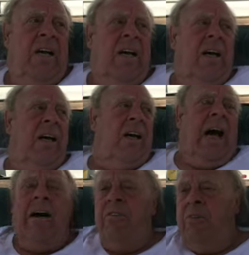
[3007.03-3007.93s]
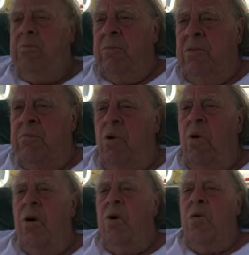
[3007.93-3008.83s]
half of them or
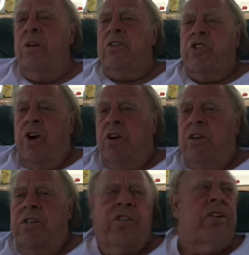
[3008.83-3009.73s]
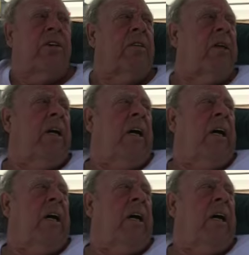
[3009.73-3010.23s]
more are going to church, and